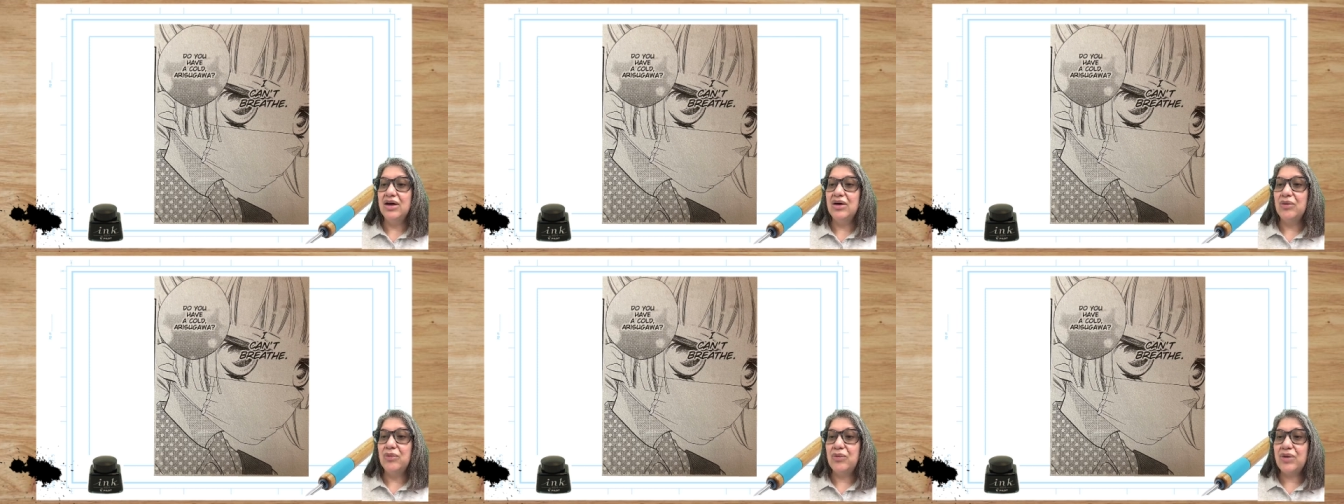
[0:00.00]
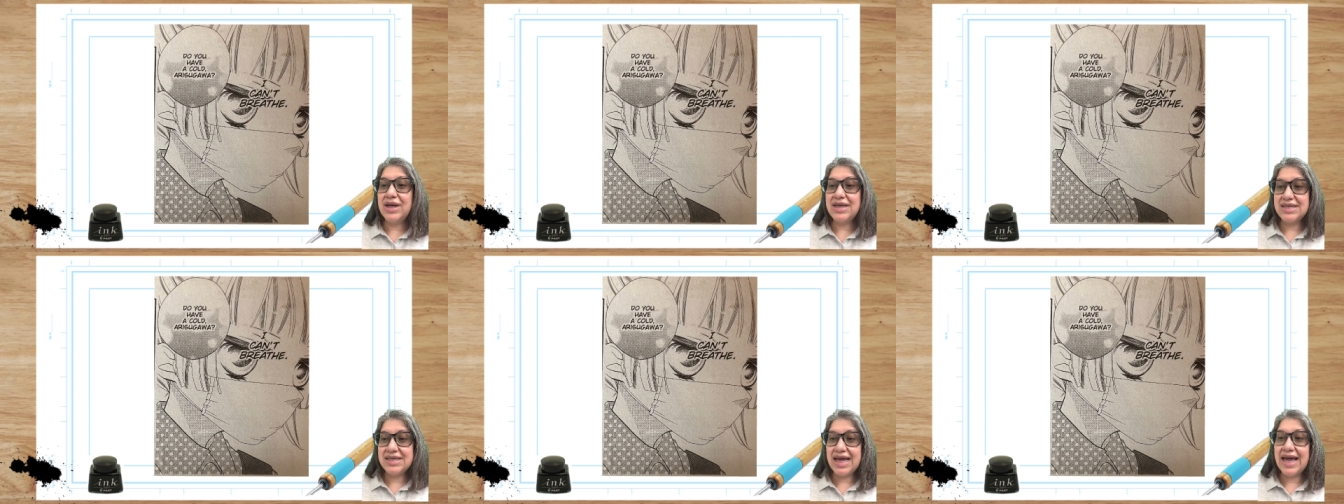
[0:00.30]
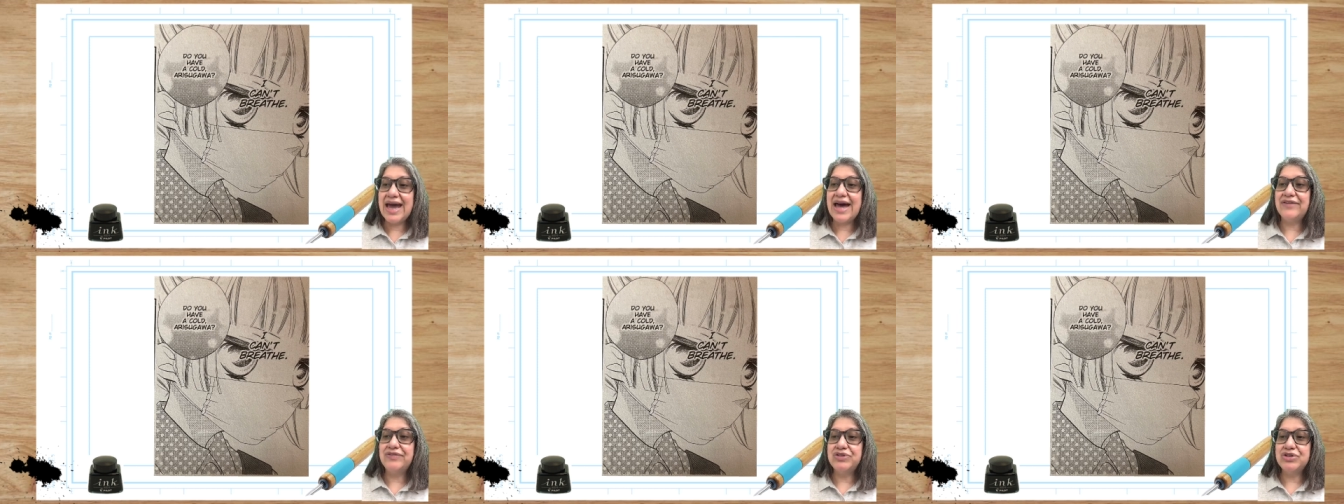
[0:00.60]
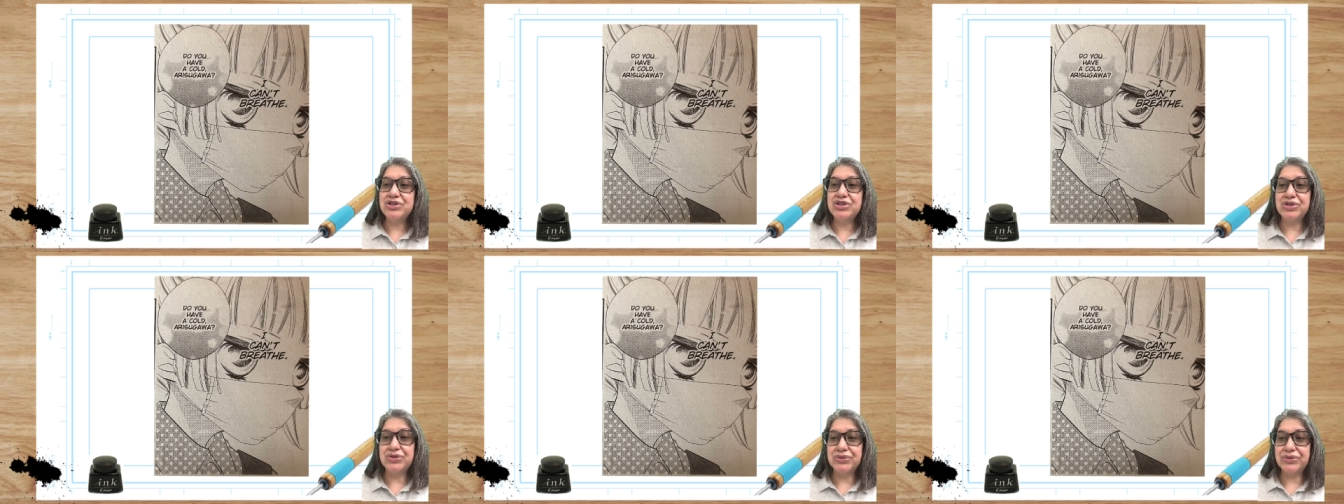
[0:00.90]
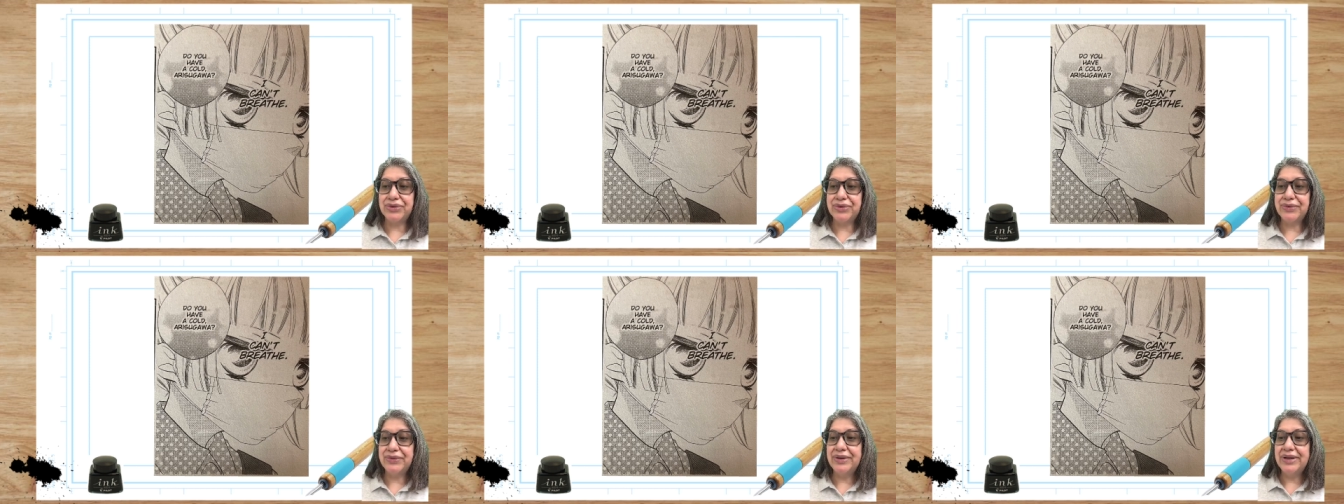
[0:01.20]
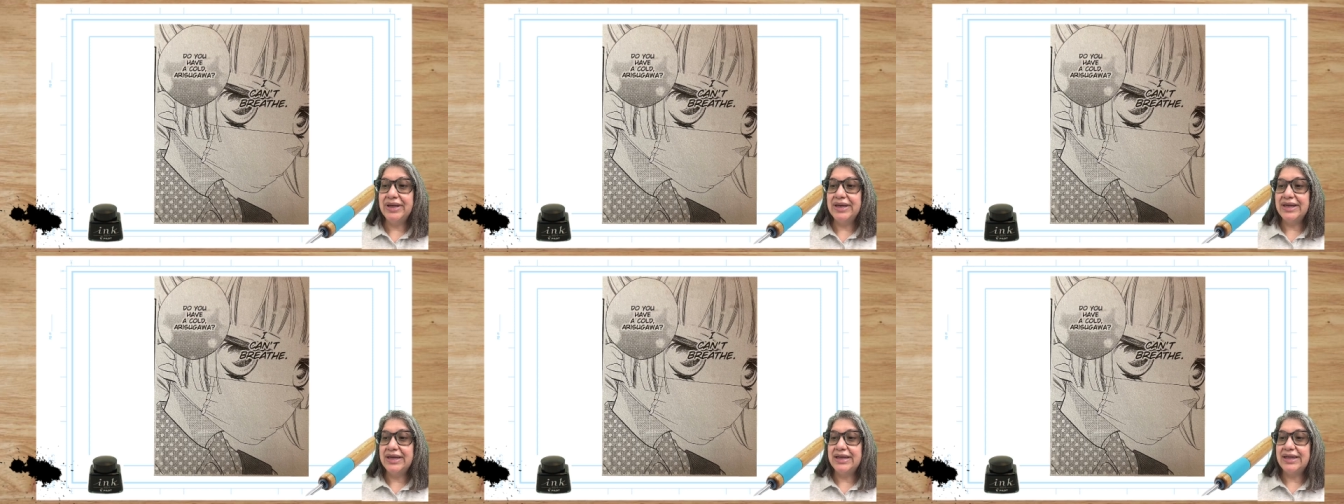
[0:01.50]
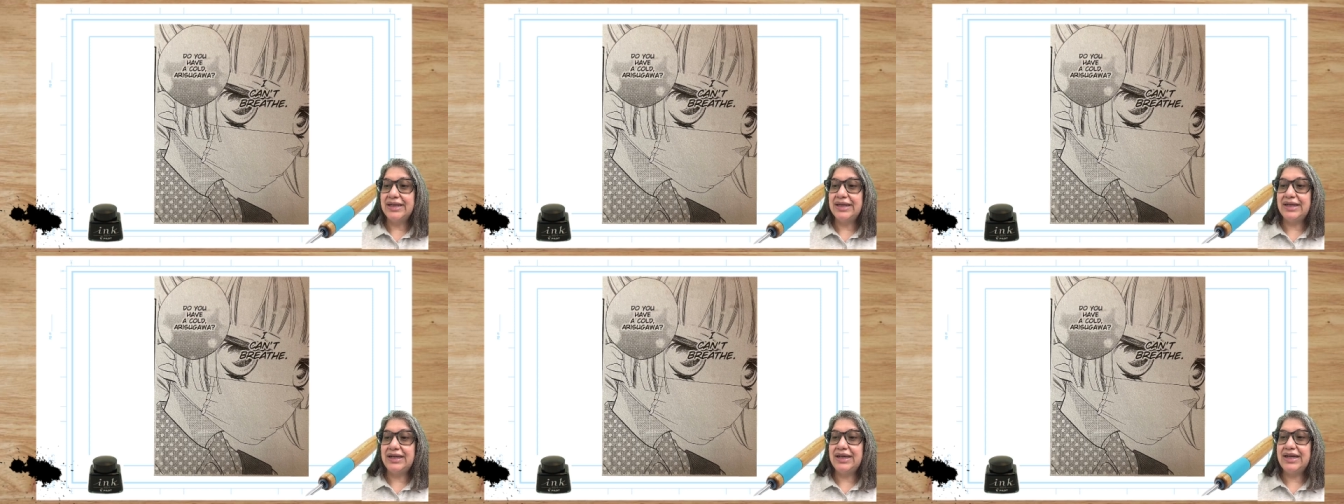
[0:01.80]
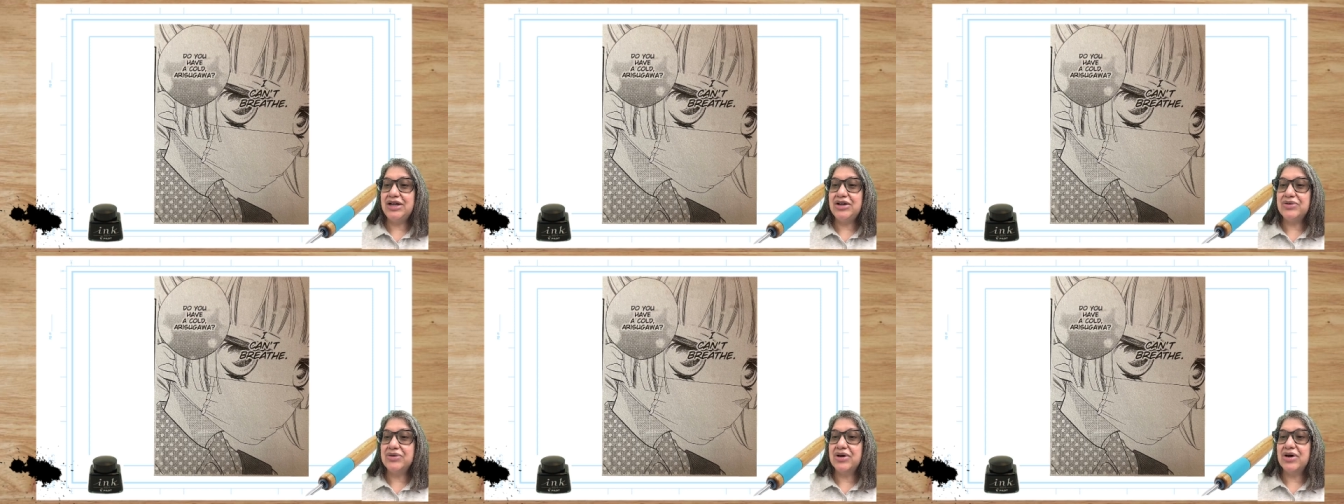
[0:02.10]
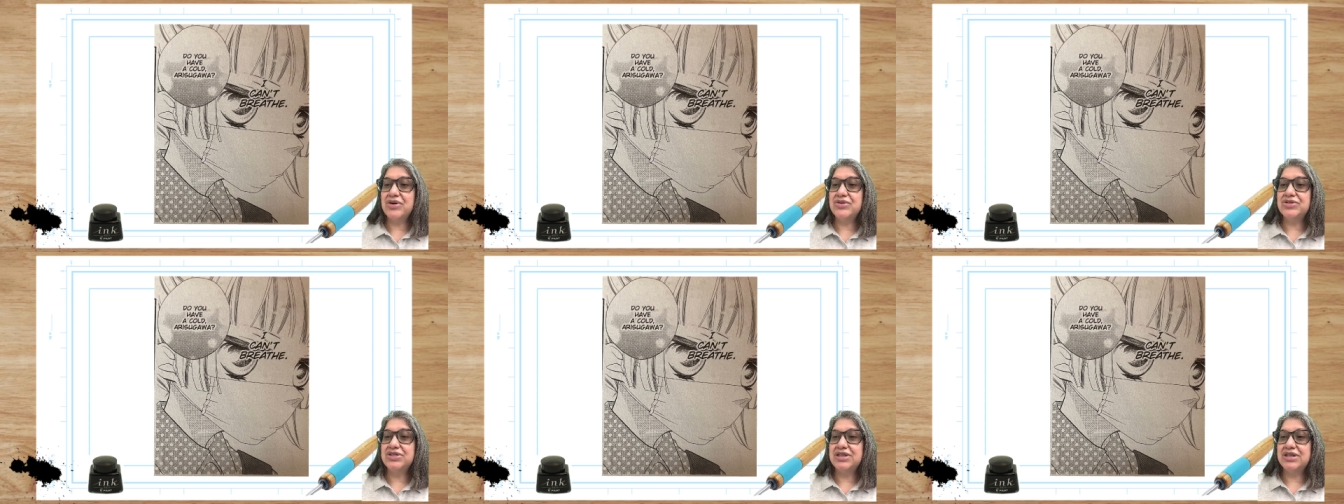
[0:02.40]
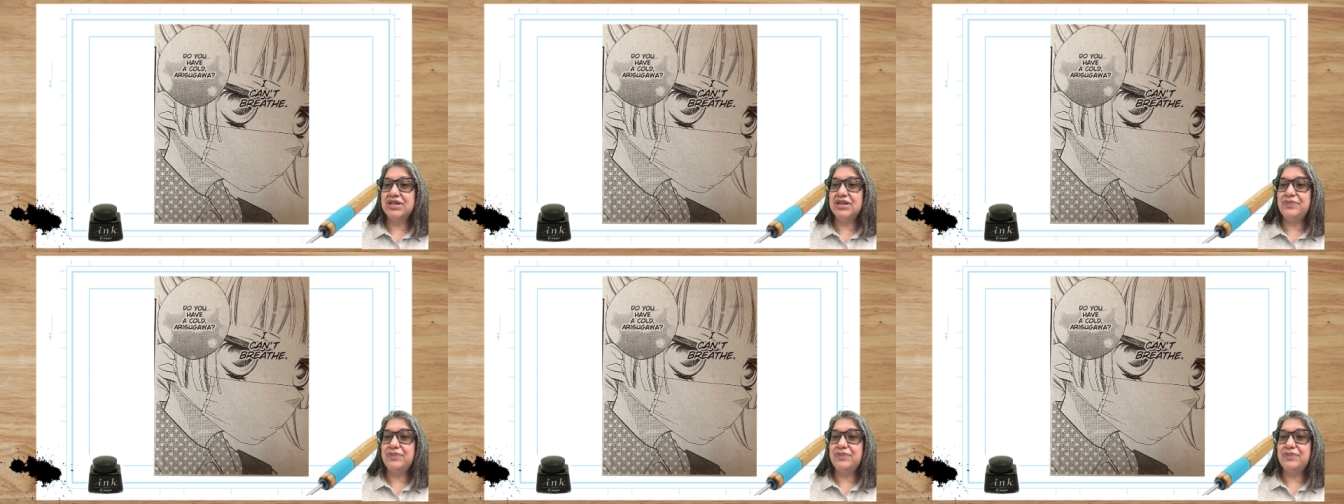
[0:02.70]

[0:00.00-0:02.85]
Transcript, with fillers: One day after school, Nino goes to the